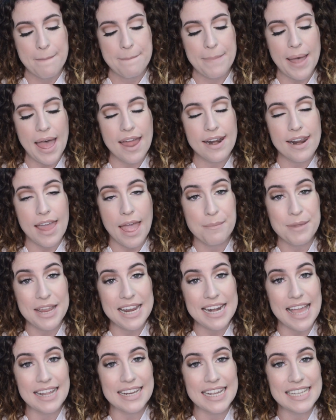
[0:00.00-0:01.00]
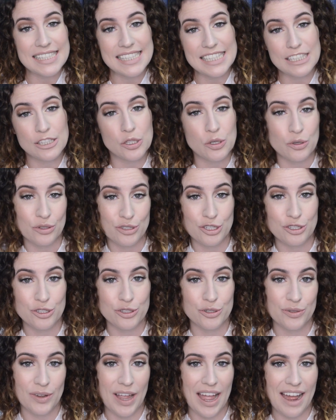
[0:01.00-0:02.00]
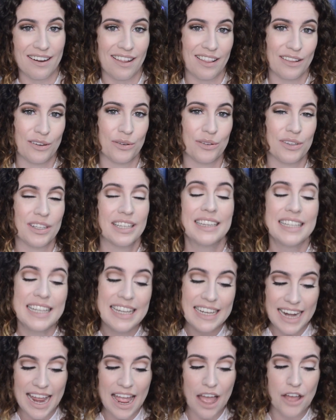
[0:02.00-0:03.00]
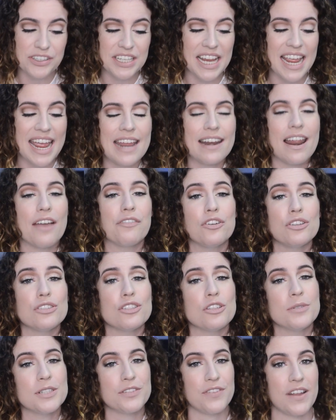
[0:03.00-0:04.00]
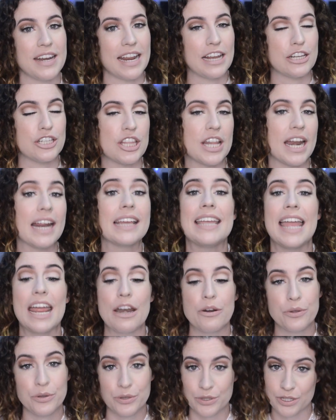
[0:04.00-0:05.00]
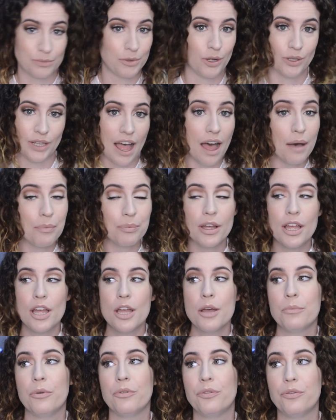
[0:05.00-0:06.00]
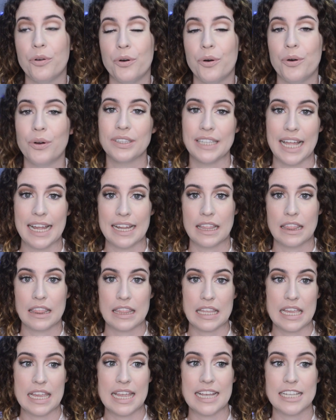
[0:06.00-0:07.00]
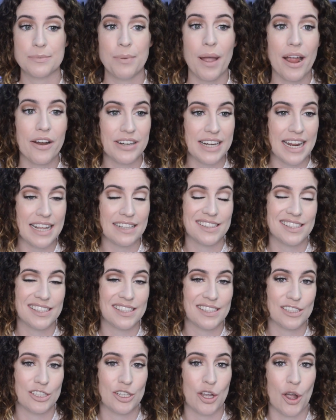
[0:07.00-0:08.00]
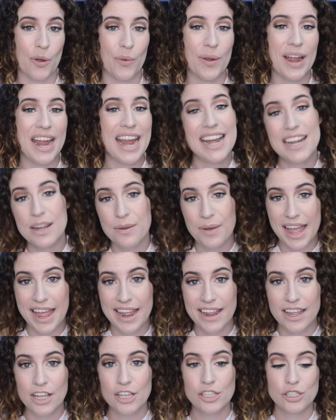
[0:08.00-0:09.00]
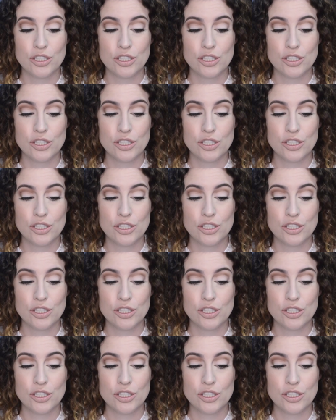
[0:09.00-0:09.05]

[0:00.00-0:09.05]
but I mean, I guess it's good to do out a little clean out, and I've got so much foundation that I cannot use them all up before like the expiry dates go anyway,